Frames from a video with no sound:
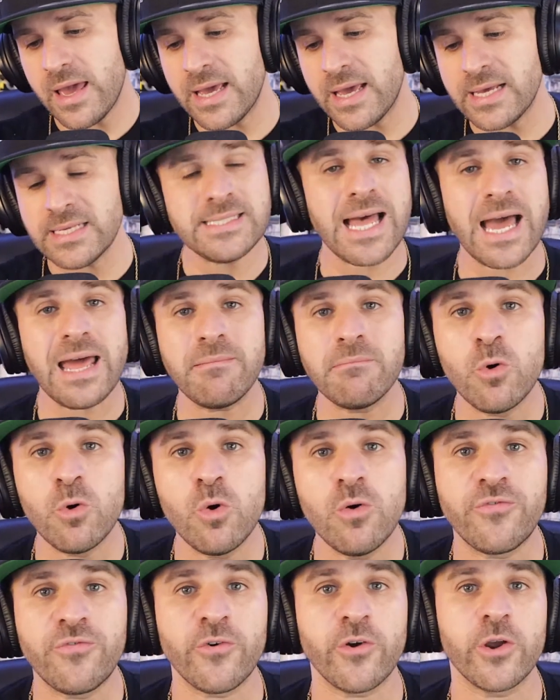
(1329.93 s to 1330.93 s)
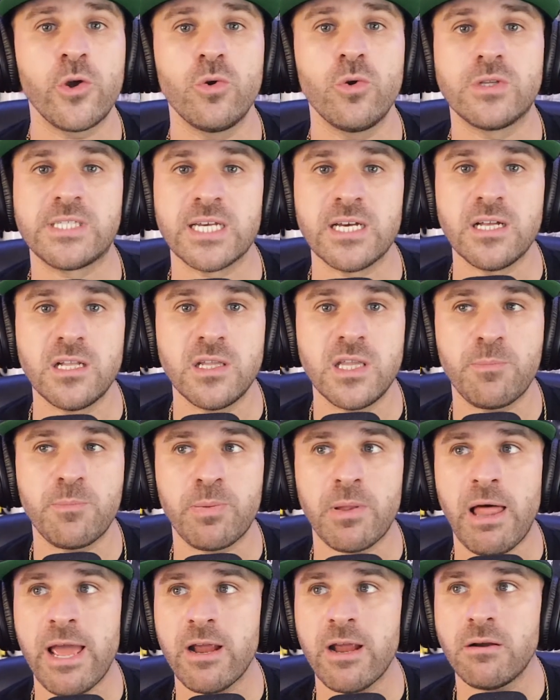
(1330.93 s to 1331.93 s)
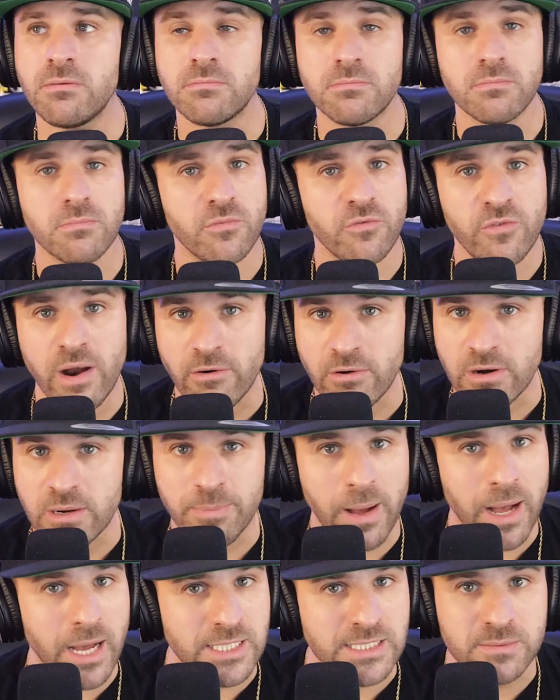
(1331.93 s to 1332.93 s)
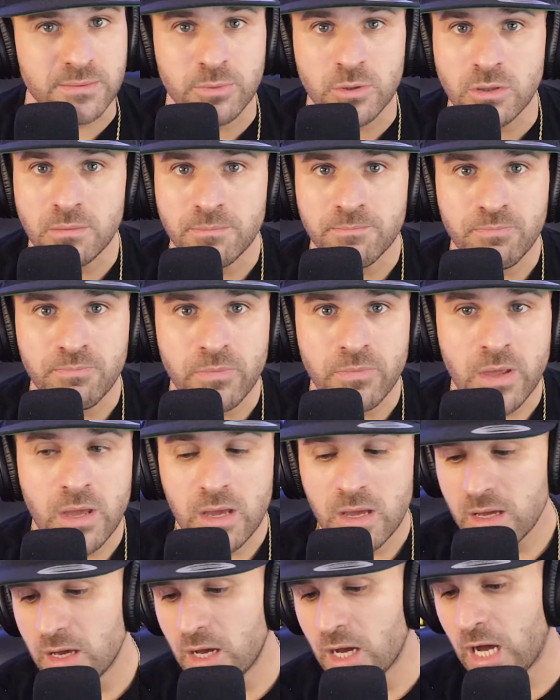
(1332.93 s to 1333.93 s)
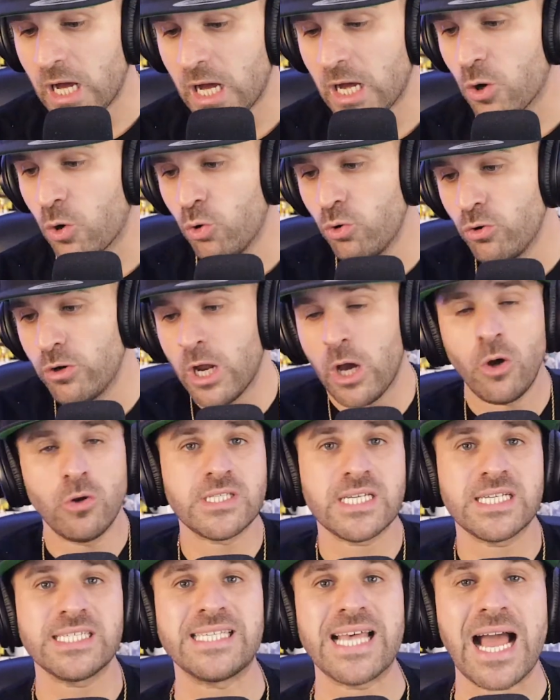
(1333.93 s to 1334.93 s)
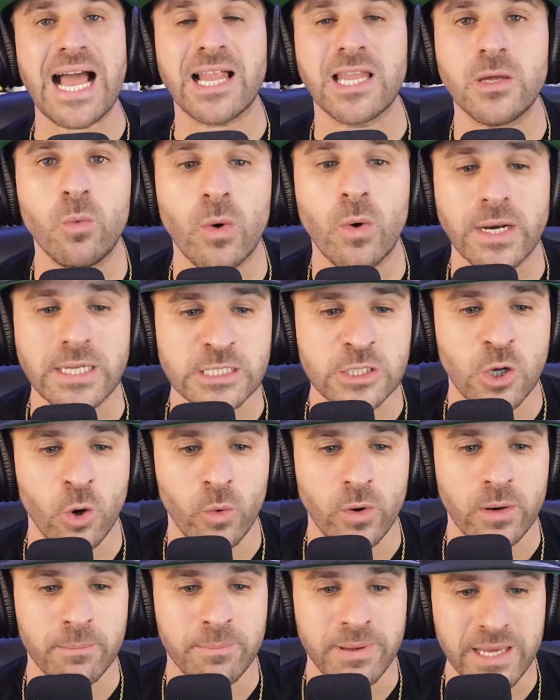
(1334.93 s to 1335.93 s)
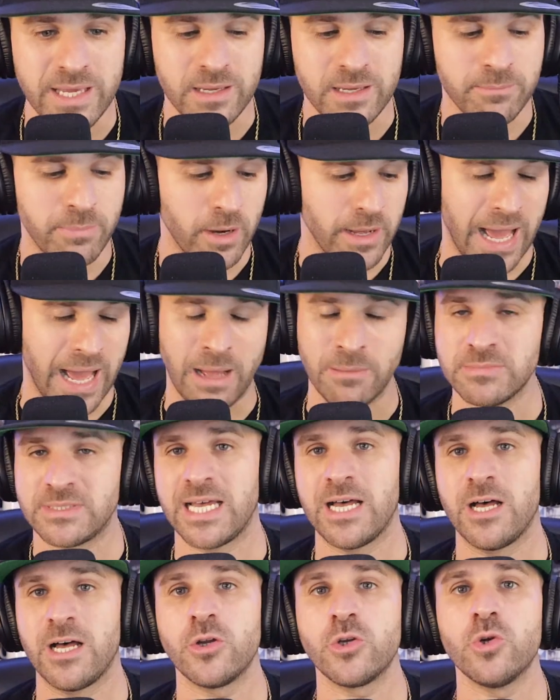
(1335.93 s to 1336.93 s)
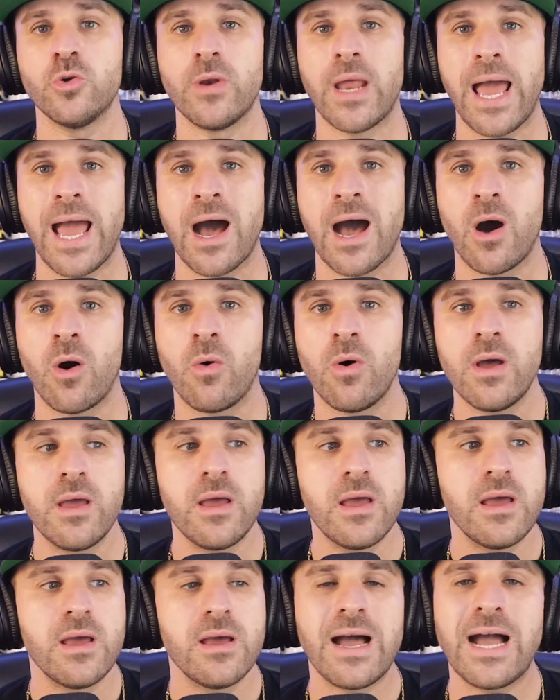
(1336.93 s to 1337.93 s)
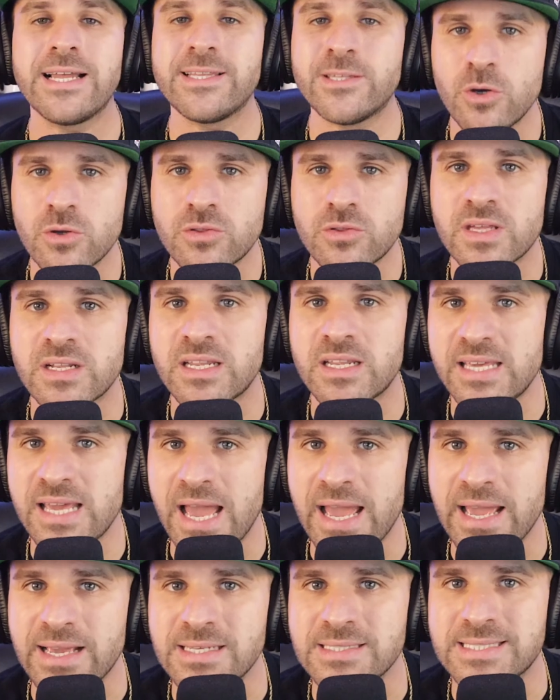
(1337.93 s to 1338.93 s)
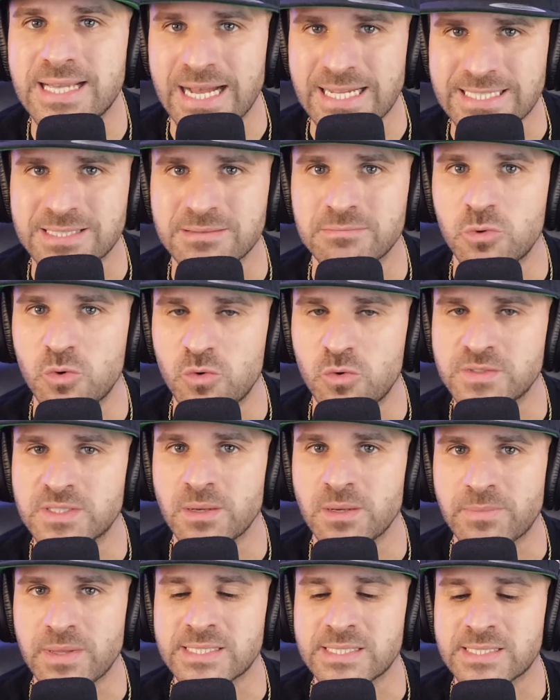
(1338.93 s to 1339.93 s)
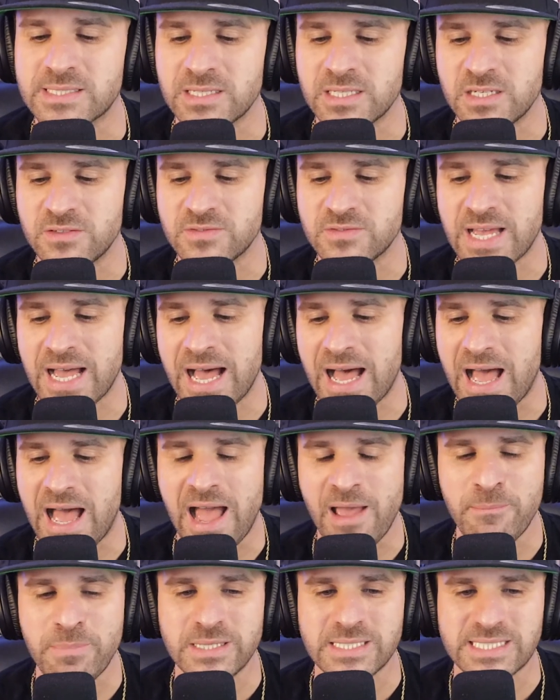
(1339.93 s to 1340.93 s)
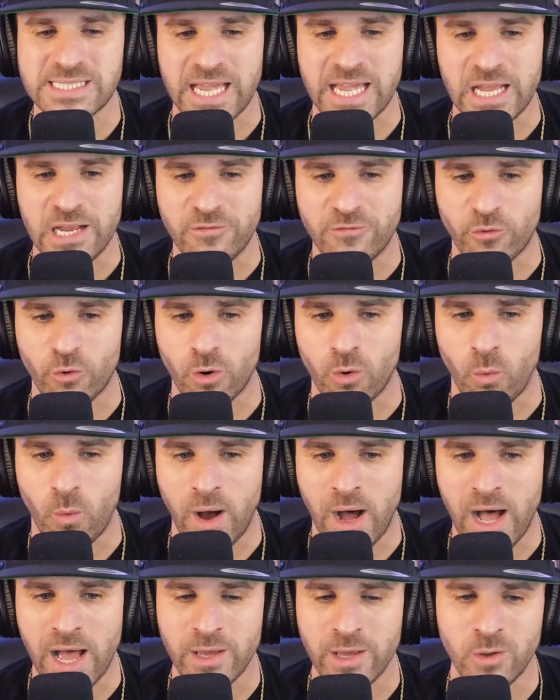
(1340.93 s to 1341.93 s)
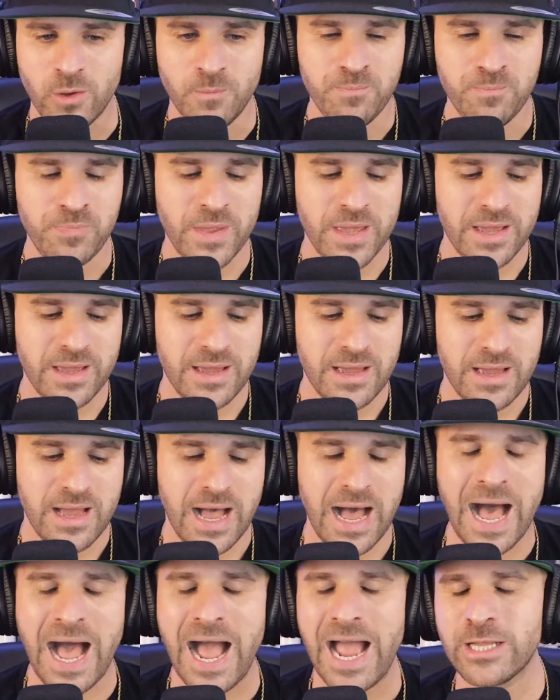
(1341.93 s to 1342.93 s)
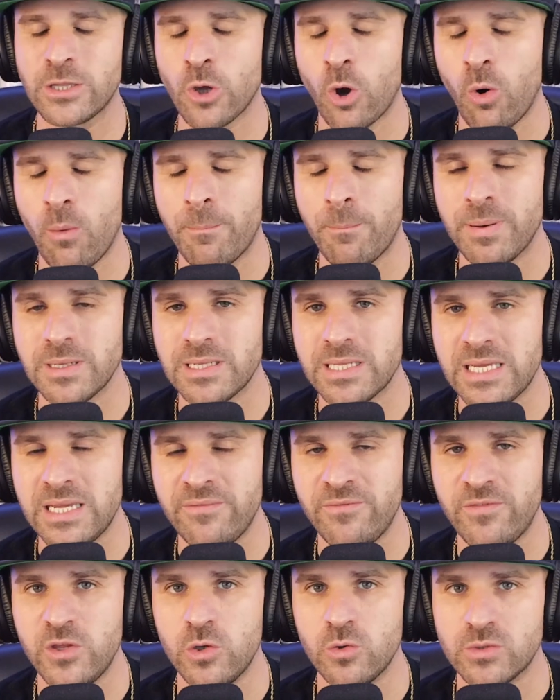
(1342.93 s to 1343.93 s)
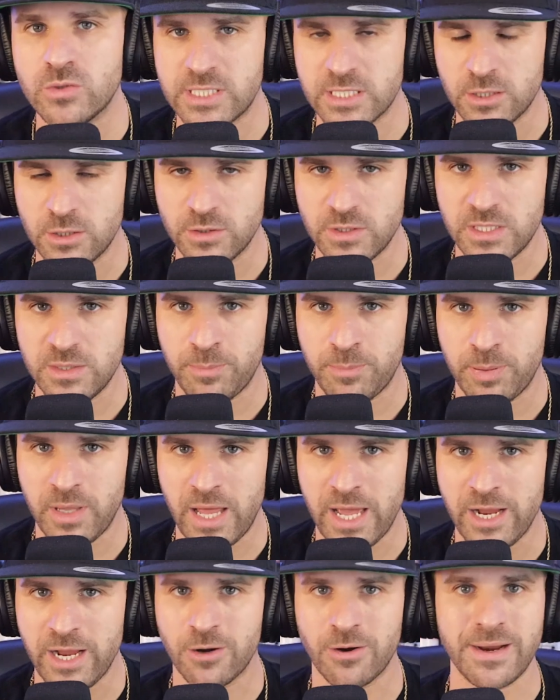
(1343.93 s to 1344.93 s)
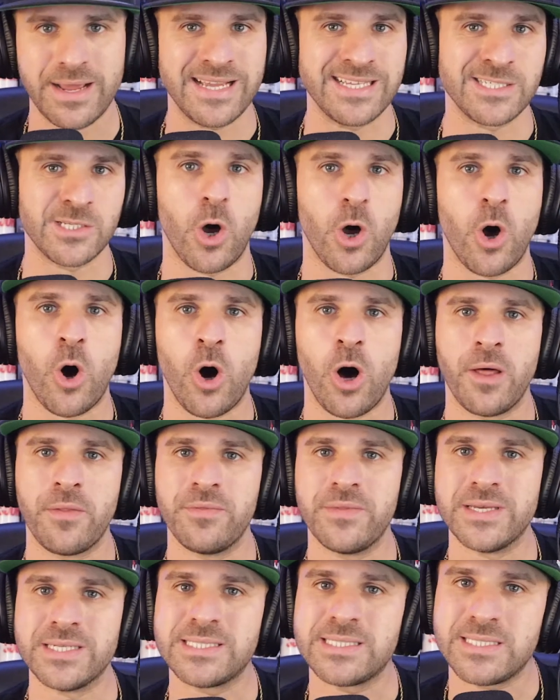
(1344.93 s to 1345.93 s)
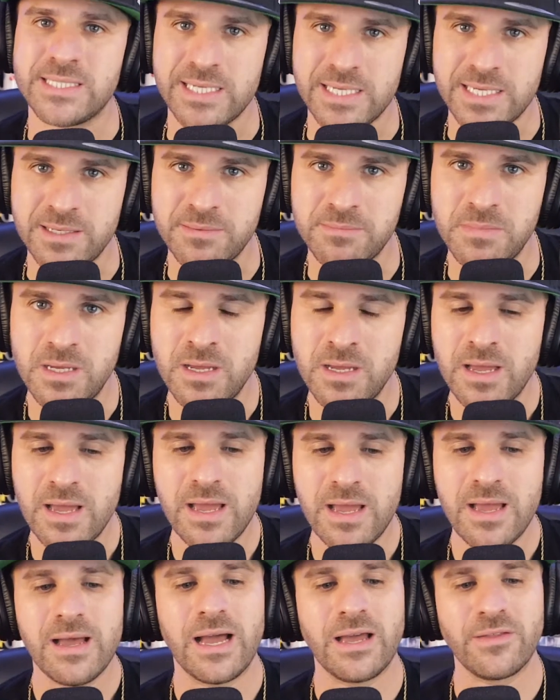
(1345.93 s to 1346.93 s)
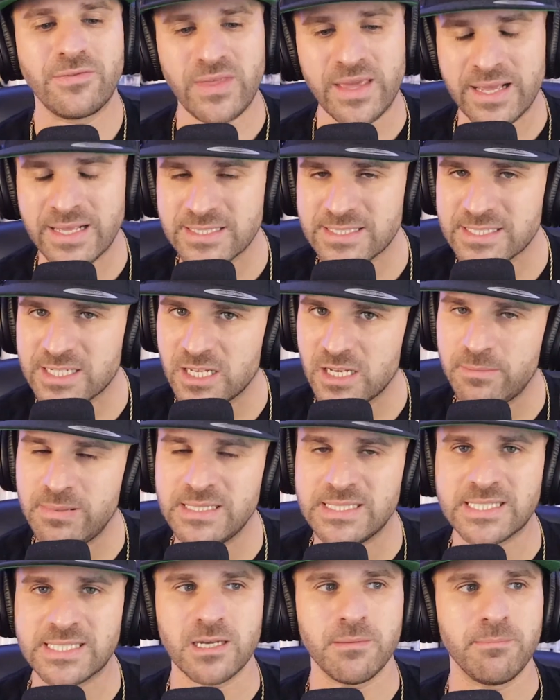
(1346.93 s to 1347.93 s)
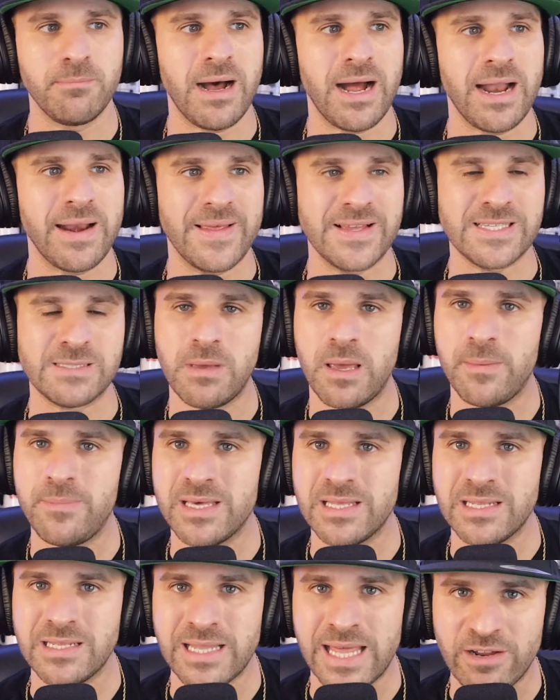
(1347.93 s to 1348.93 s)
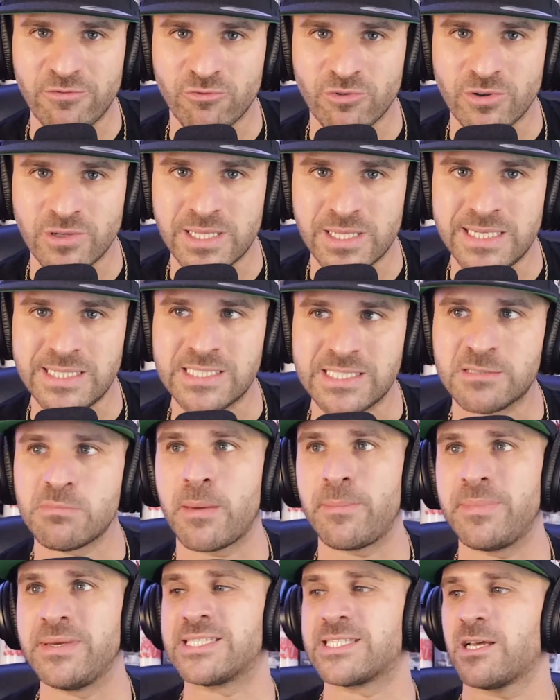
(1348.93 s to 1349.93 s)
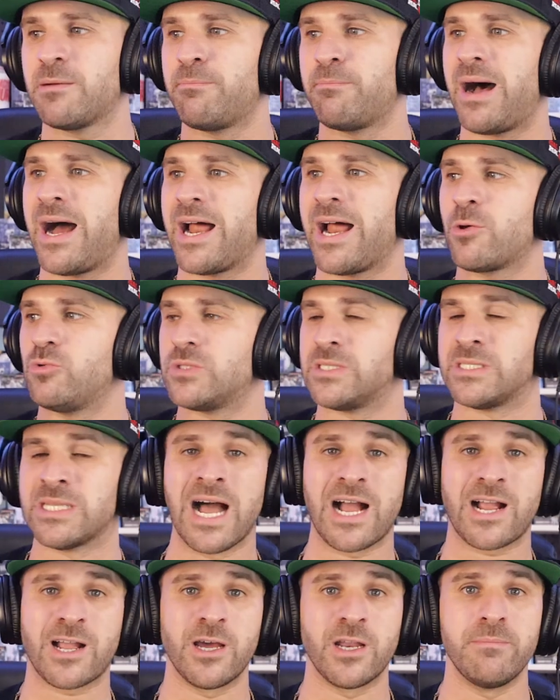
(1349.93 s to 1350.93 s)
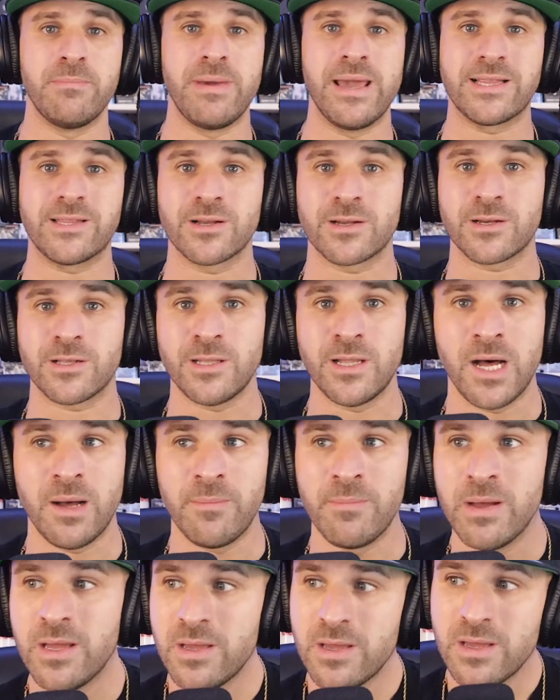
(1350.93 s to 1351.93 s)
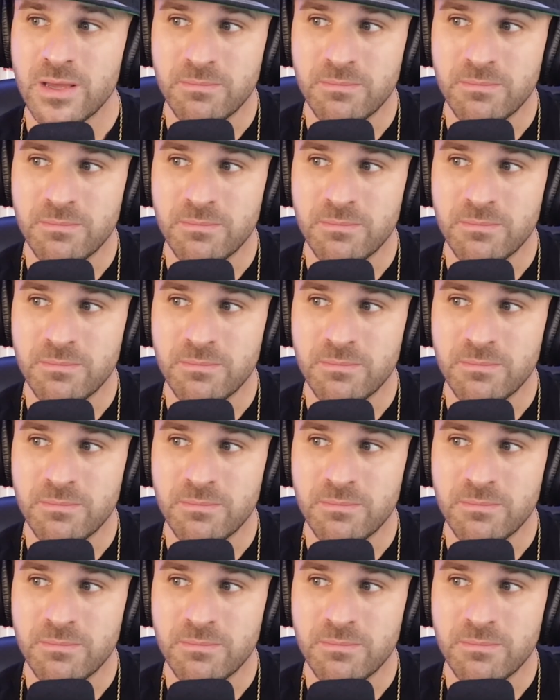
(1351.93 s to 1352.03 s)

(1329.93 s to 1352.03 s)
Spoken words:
Is that move for a utility player? Very possible. Who knows exactly what it's going to be, but I'm telling you now, I do think the Yankees got some moves up their sleeves. I've been saying for a while, I don't believe the utility player is on this team. I think it's going to be somebody that's maybe a late release, maybe somebody who's not going to make the club.